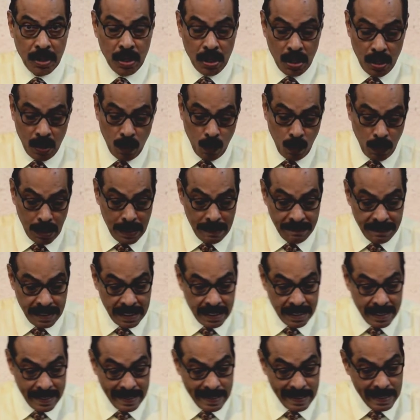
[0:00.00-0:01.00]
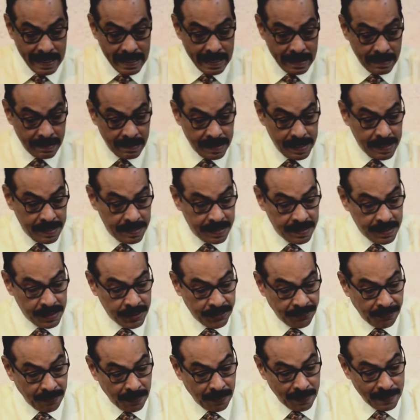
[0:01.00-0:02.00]
One of the key
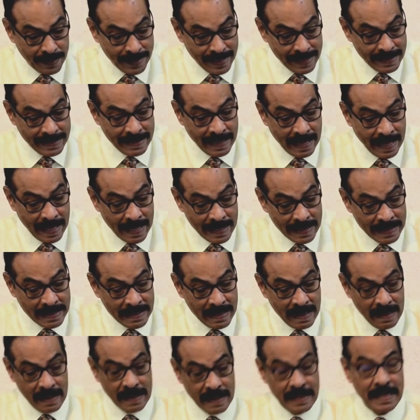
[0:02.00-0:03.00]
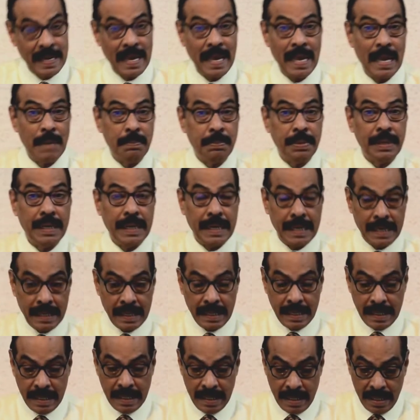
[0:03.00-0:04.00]
reasons for this hazard
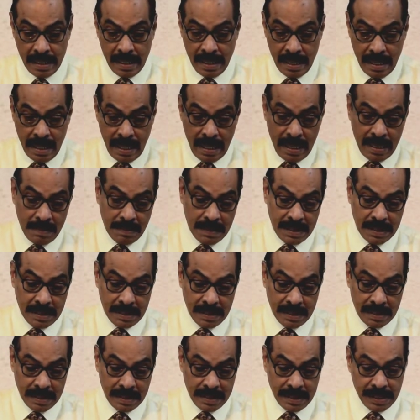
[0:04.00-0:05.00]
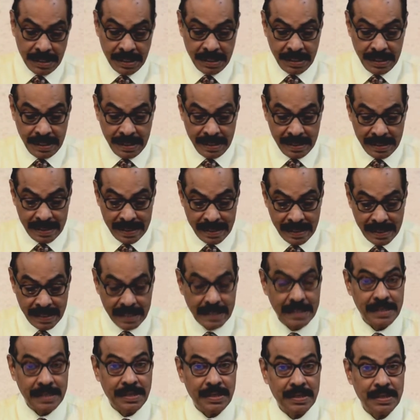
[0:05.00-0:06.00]
happening among Christians and
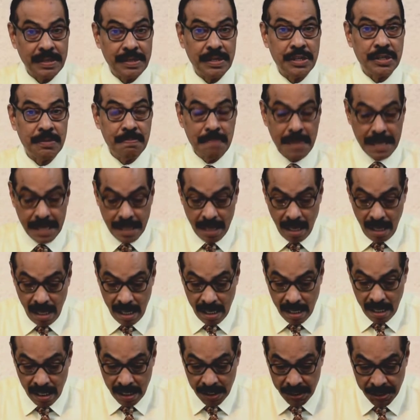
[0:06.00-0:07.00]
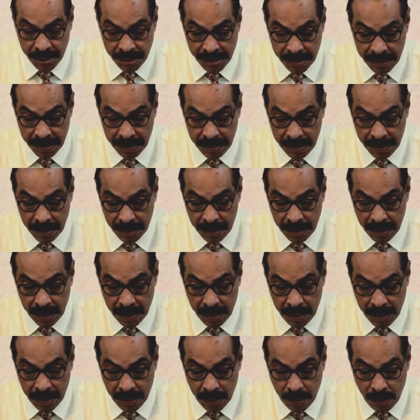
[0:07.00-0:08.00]
churches is because
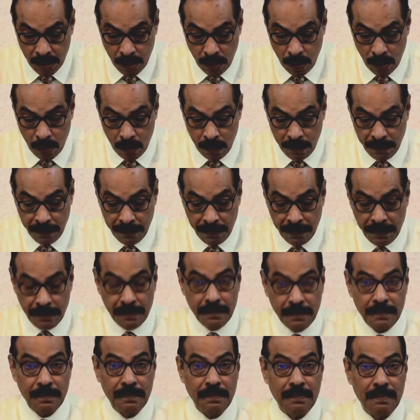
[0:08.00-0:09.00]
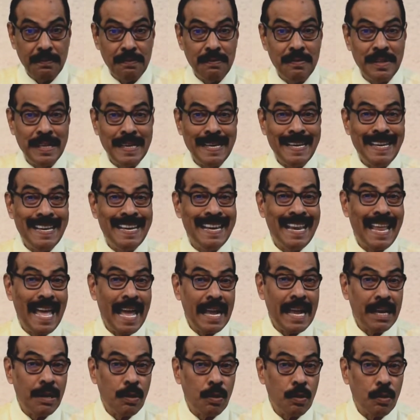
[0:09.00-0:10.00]
of the
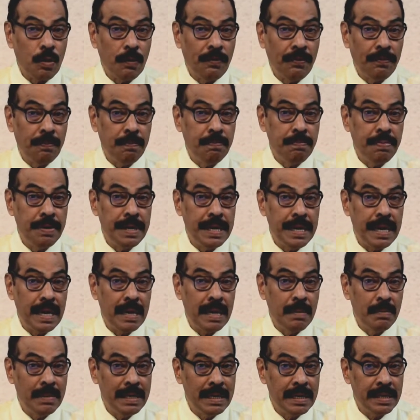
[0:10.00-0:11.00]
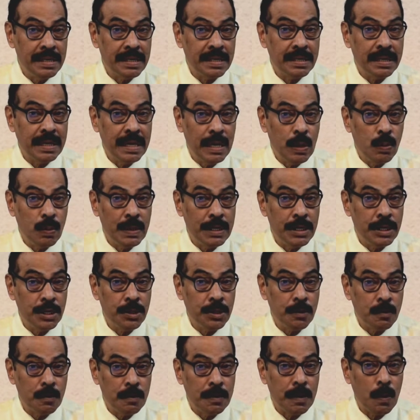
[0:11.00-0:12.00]
lack of preeminence given
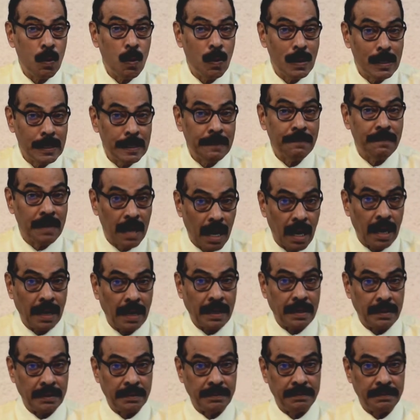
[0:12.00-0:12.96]
to the Word of God.